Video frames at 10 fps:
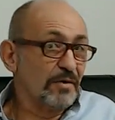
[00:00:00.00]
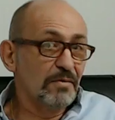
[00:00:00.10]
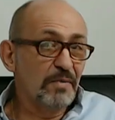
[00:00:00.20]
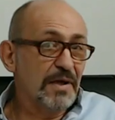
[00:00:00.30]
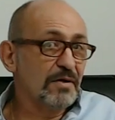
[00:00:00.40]
a
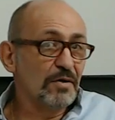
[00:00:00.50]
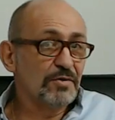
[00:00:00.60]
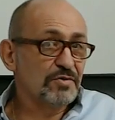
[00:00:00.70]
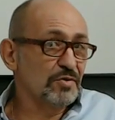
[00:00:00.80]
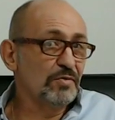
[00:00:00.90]
week or
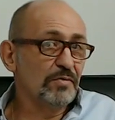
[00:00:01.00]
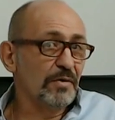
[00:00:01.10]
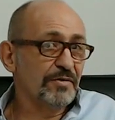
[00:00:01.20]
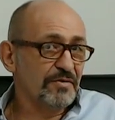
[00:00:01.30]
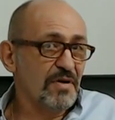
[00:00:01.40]
2
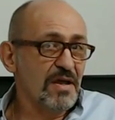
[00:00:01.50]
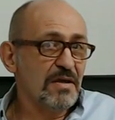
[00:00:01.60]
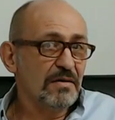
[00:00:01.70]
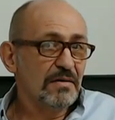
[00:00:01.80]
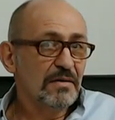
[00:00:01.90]
or 3,